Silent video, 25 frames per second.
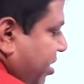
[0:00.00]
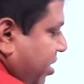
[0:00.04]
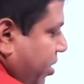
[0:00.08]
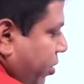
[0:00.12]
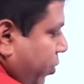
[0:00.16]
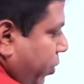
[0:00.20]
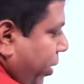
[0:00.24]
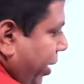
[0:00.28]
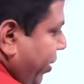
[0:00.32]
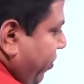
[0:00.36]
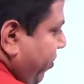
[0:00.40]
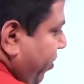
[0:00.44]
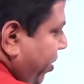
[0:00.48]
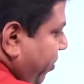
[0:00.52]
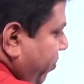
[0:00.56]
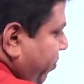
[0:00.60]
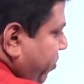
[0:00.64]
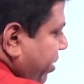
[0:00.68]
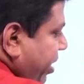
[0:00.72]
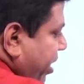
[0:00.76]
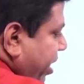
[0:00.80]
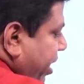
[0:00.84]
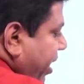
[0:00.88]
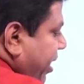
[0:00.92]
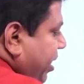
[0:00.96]
Why? From
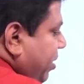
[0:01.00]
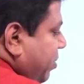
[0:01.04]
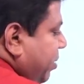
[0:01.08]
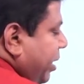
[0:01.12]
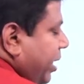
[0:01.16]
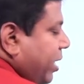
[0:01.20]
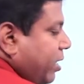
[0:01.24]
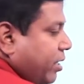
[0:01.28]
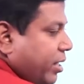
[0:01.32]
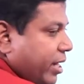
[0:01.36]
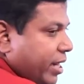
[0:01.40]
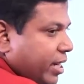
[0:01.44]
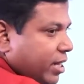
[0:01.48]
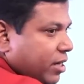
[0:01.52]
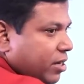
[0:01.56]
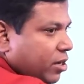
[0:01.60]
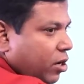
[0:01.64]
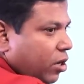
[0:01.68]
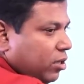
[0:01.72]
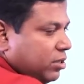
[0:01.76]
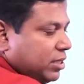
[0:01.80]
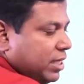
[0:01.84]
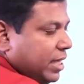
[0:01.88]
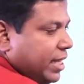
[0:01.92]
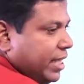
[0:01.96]
there it
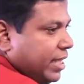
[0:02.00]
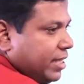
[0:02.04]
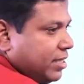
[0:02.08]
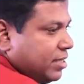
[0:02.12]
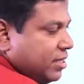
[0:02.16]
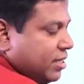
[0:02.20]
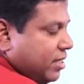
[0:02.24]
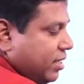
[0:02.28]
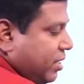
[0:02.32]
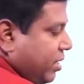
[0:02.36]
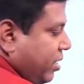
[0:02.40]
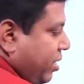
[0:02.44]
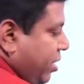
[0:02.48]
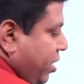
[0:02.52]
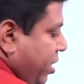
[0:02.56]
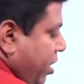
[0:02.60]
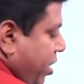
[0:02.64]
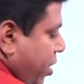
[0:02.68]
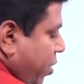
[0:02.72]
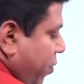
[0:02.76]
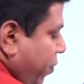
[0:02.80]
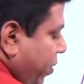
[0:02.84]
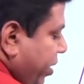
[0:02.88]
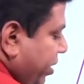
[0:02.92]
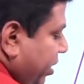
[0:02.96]
oscillates.
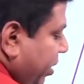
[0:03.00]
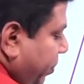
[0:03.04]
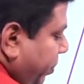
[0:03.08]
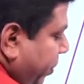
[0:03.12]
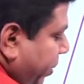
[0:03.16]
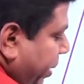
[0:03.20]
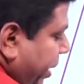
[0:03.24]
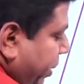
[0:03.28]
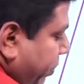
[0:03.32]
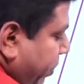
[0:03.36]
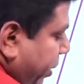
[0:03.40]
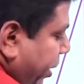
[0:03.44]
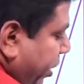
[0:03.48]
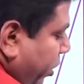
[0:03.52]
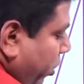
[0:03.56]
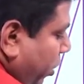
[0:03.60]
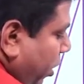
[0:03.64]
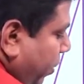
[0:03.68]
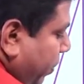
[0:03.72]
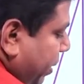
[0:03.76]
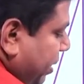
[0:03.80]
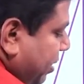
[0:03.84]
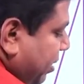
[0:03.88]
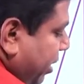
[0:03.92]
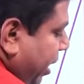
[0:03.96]
When the
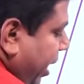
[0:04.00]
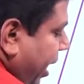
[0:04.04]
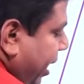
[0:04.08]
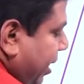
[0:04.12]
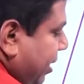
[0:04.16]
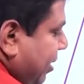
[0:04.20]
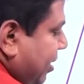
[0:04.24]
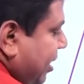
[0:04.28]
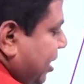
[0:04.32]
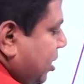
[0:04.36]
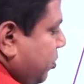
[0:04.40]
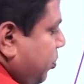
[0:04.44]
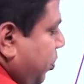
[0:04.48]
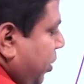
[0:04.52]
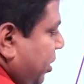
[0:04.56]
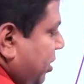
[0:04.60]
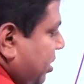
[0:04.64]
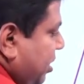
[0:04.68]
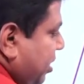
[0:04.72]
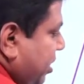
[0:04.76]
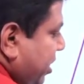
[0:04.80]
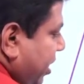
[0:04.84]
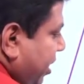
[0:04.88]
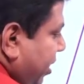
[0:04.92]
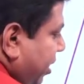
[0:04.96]
pendulum is at this
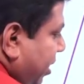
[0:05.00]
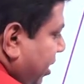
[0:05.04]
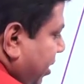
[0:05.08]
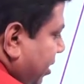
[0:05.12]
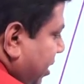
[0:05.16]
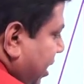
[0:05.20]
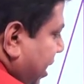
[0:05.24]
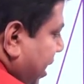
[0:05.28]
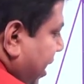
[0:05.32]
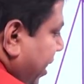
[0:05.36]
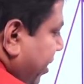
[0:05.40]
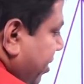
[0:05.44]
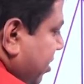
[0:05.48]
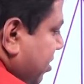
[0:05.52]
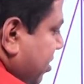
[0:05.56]
position, the length